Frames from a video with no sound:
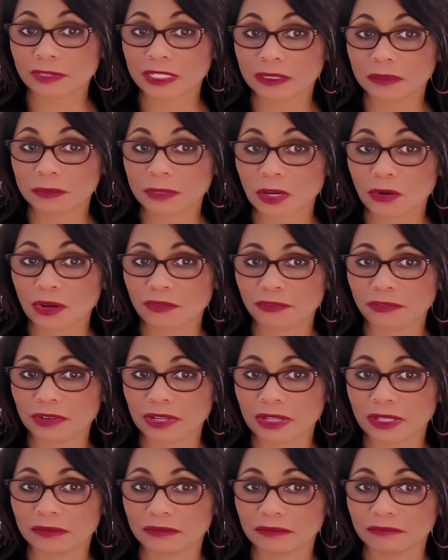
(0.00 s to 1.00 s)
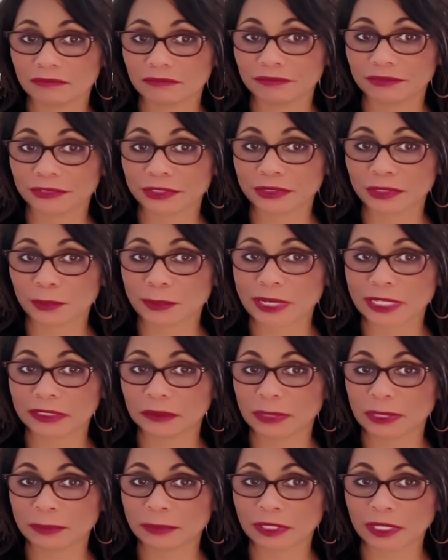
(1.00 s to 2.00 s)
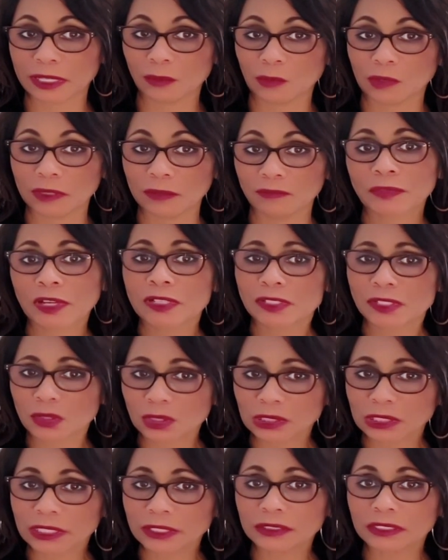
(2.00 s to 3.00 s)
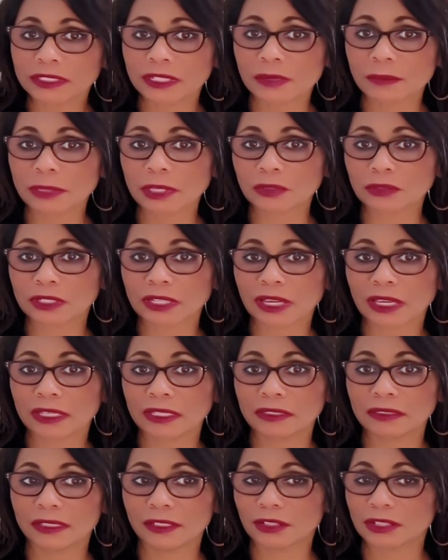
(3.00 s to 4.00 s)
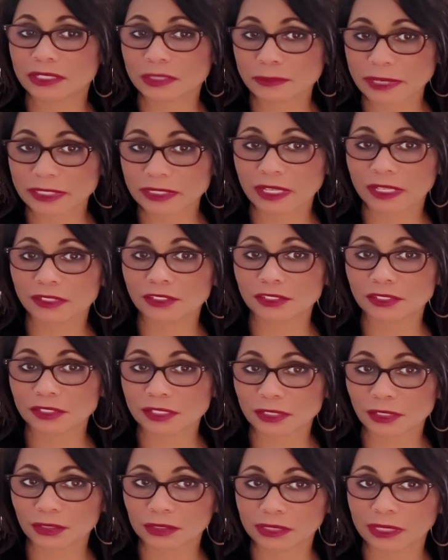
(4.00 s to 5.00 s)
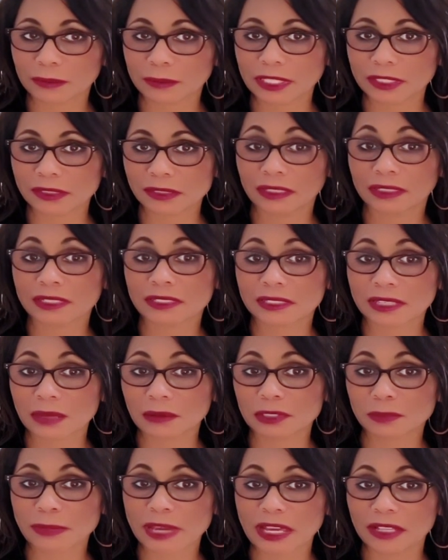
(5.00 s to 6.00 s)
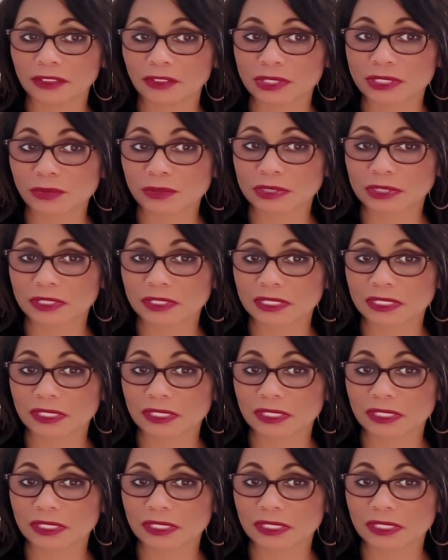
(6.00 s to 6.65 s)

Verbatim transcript: Let them know up front. Mm-mm, you nobody to be played with. So clearly communicate your expectations and your limits and establish boundaries with this